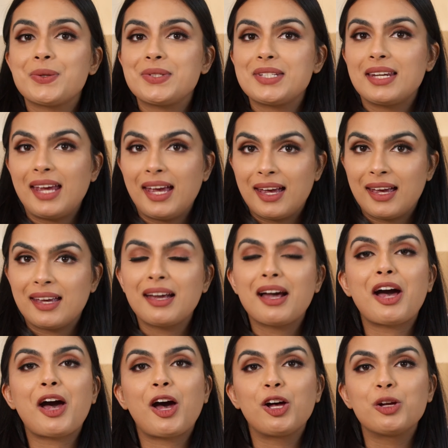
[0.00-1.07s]
today,
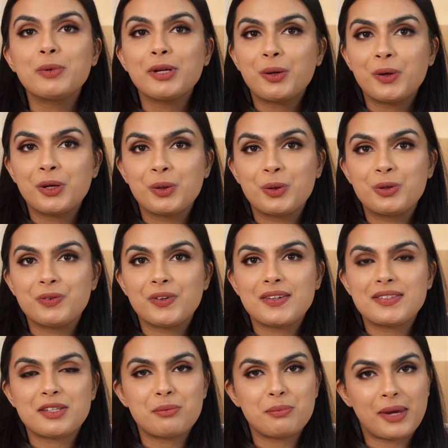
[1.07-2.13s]
I'll be going over
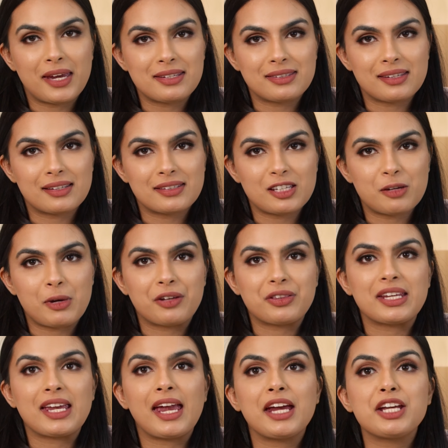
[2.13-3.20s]
some basics about
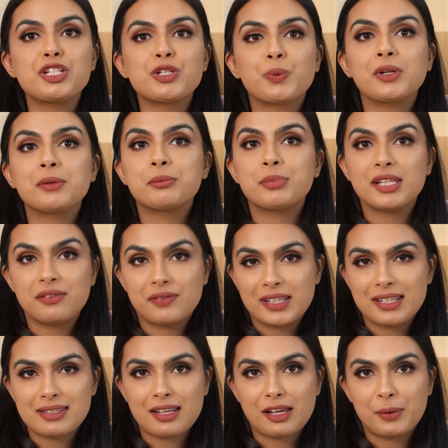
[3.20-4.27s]
the H1B
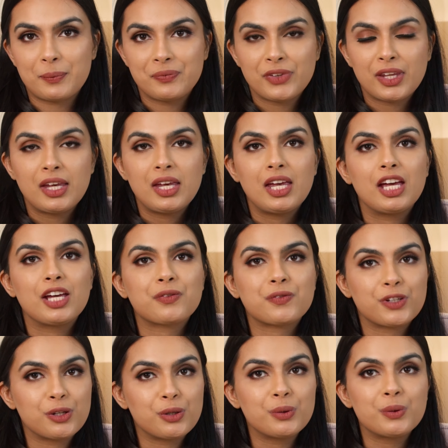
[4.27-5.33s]
visa. If
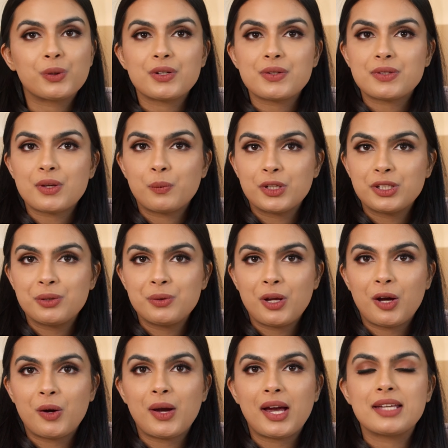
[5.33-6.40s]
you or someone you
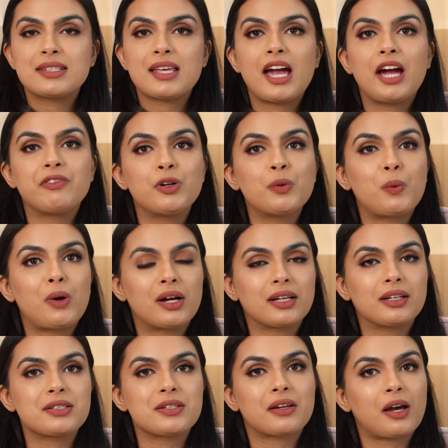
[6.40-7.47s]
know has ever
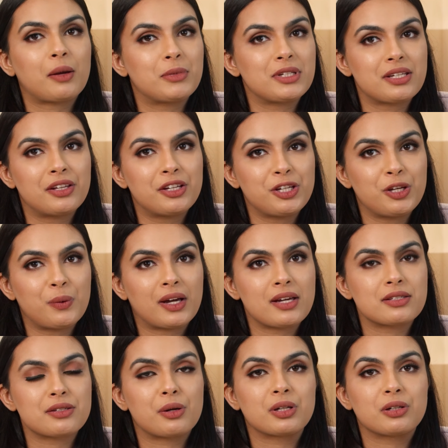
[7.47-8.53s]
wanted to come into the
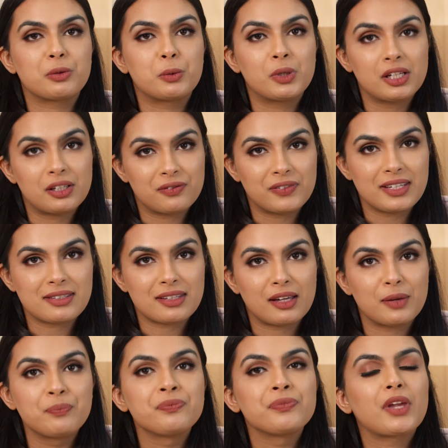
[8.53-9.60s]
US on a work visa,
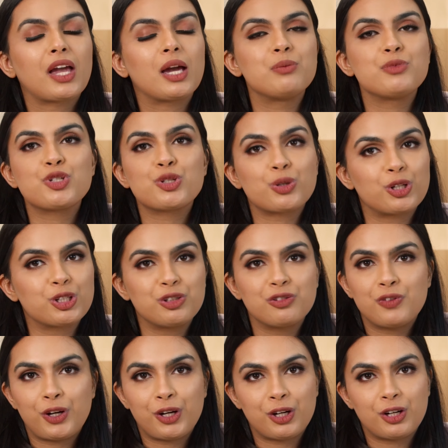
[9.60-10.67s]
I'm sure you've
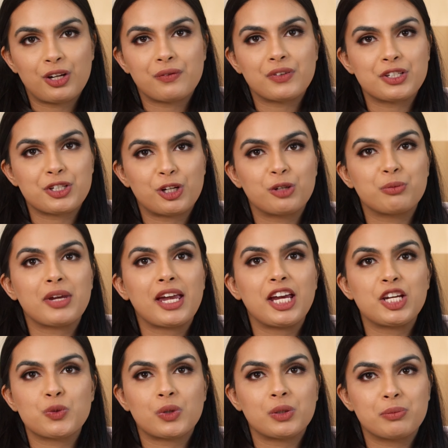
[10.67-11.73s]
heard of the term
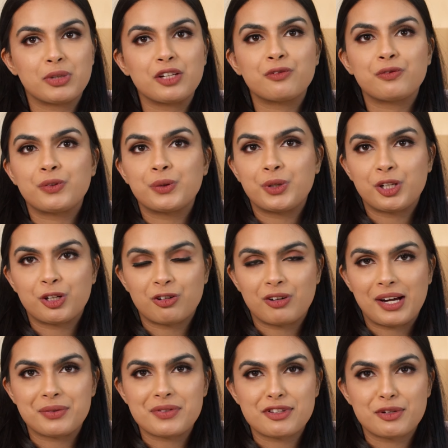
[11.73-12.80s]
H1B floating
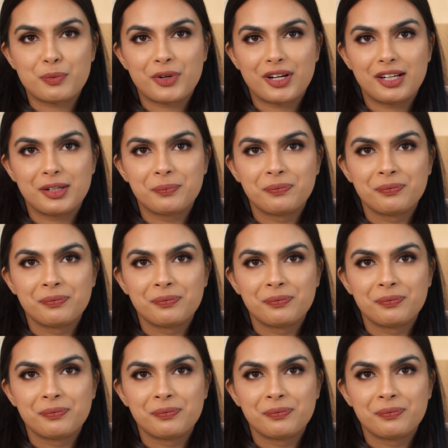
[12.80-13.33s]
around somewhere.